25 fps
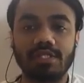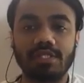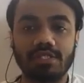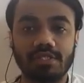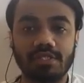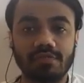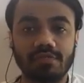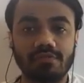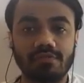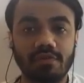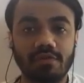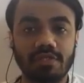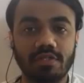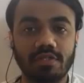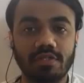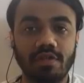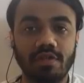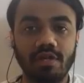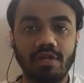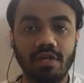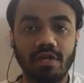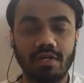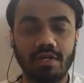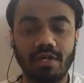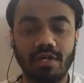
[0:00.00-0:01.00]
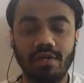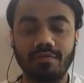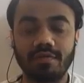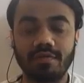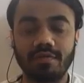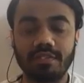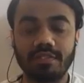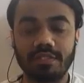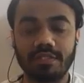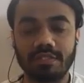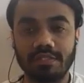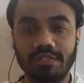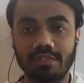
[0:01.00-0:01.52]
session for the 300
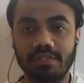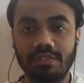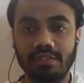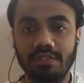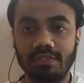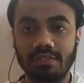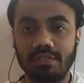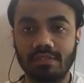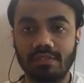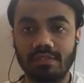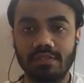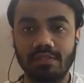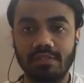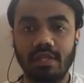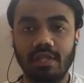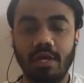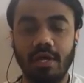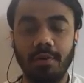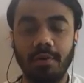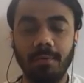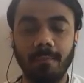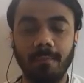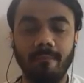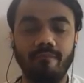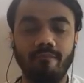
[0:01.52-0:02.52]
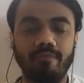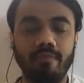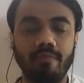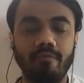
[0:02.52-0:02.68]
hours now.